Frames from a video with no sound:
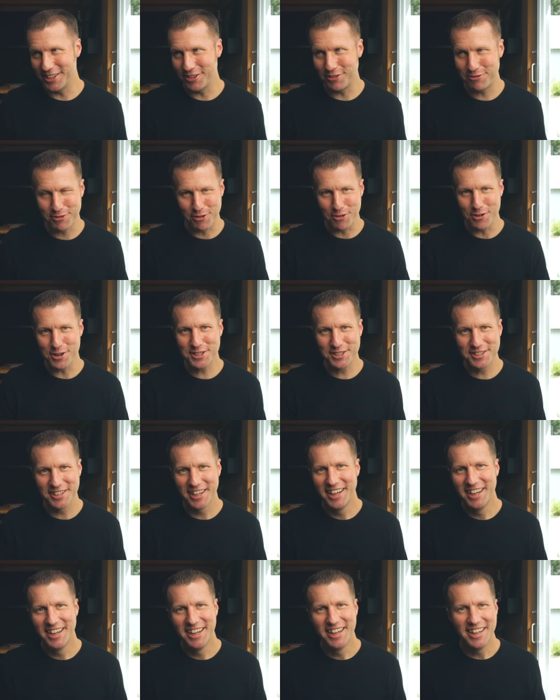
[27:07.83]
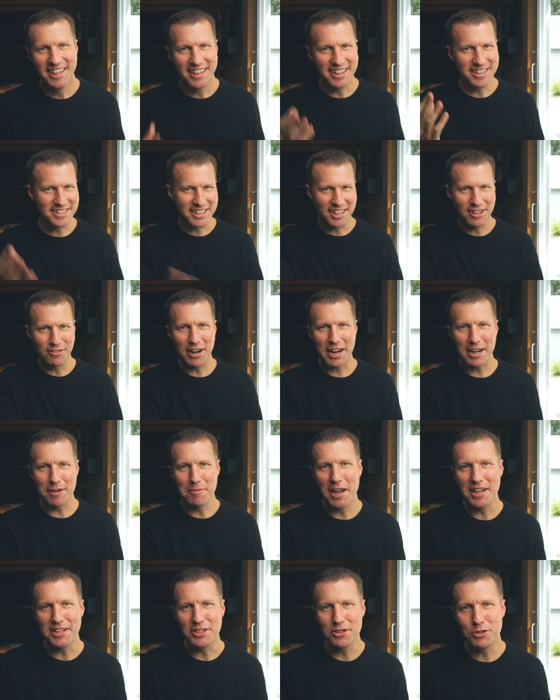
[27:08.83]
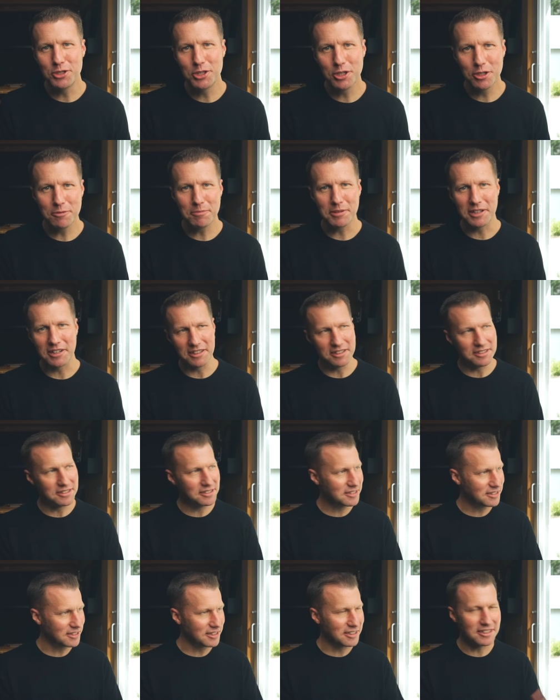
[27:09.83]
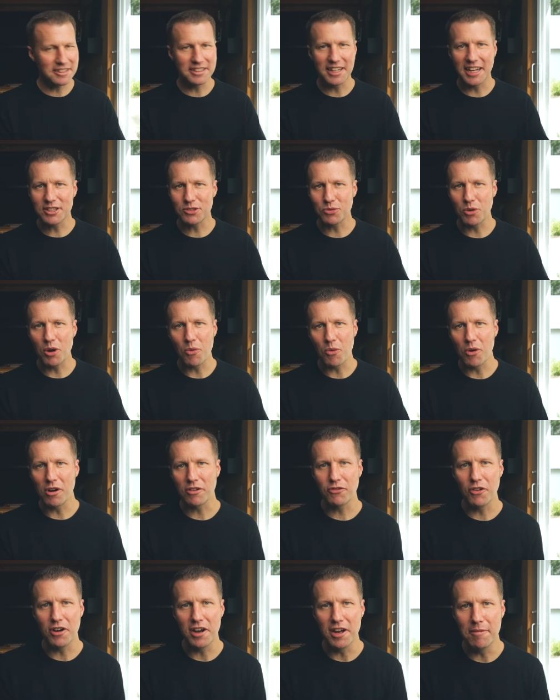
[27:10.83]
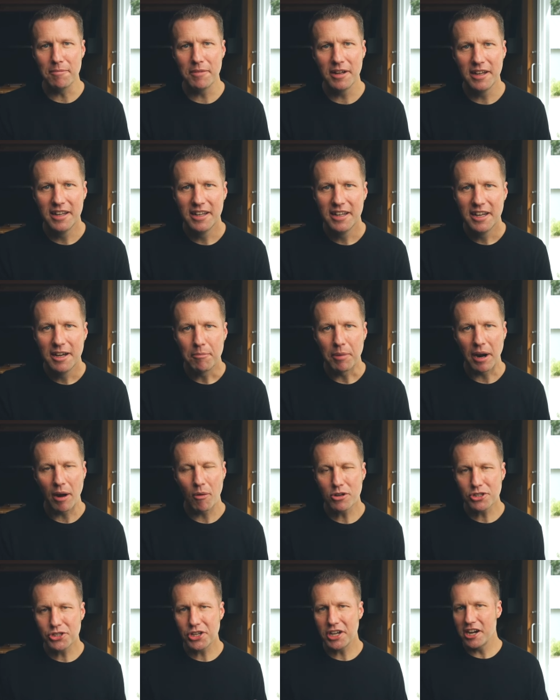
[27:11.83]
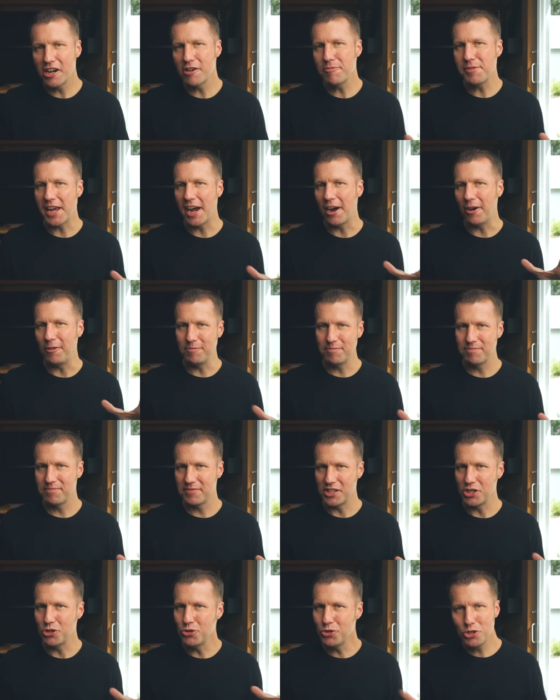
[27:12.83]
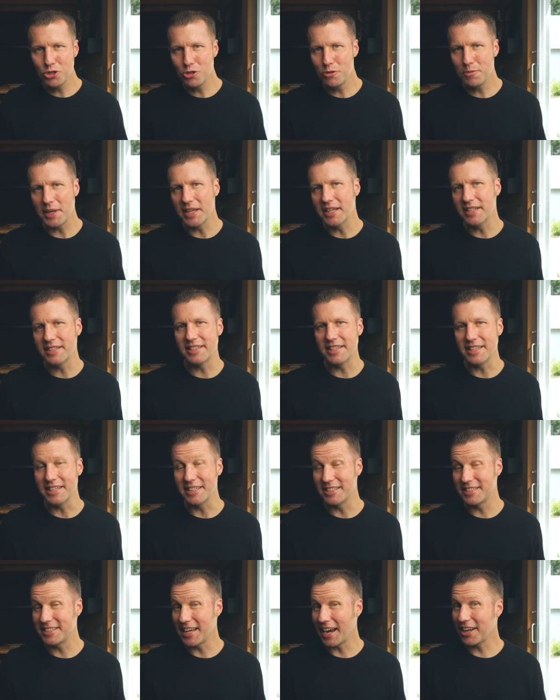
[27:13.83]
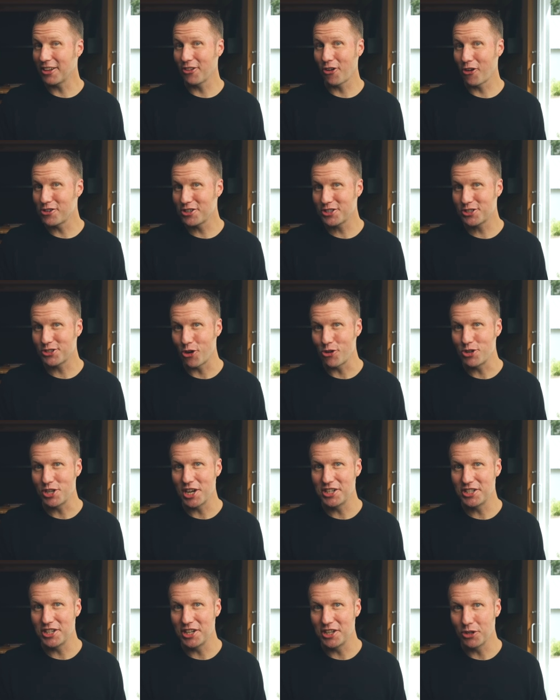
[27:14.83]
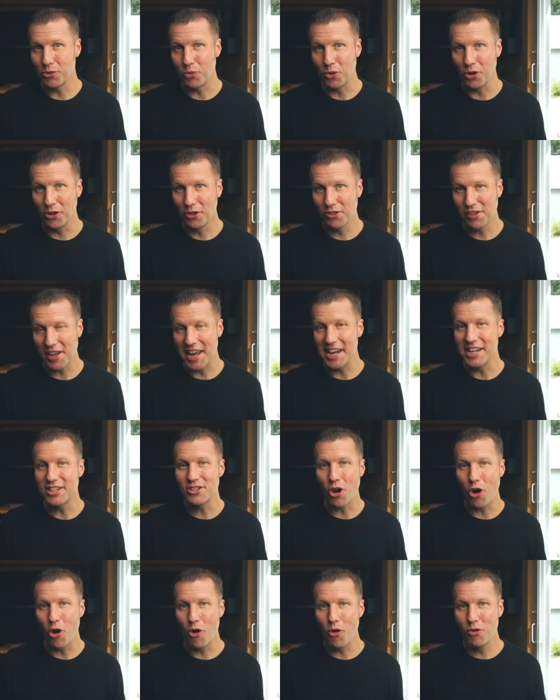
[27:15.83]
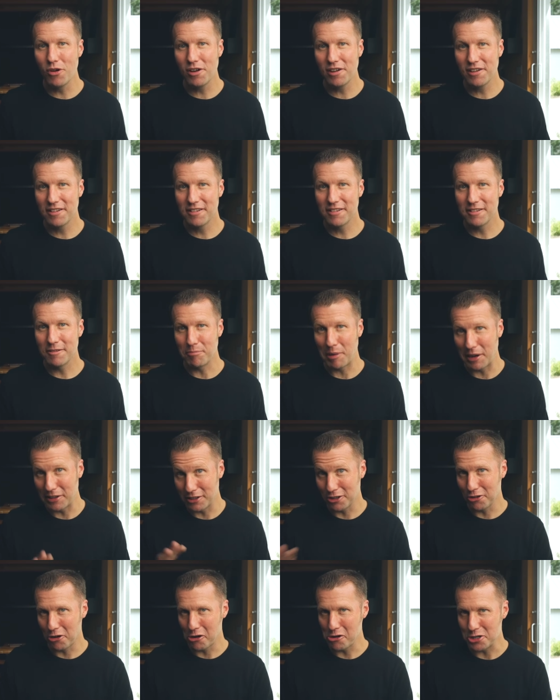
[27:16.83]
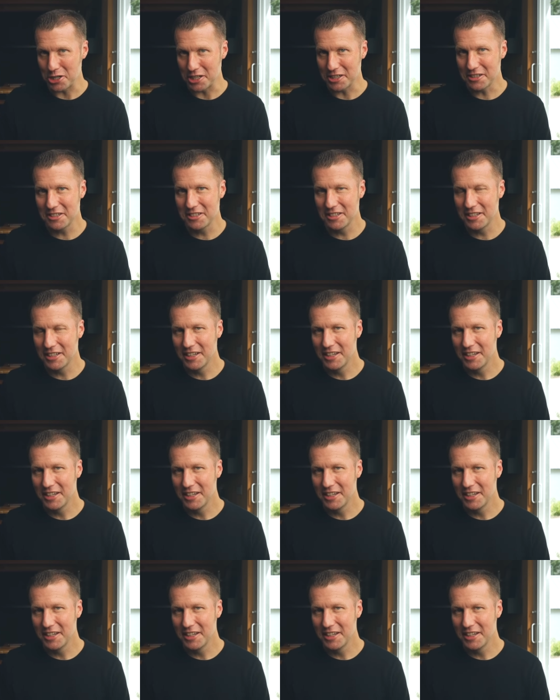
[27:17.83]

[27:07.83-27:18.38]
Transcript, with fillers: of course, he's going to recommend YouTube because, you know, that's what worked for him. But I want you to hear me out. YouTube is the second largest search engine in the world and it's owned by the largest.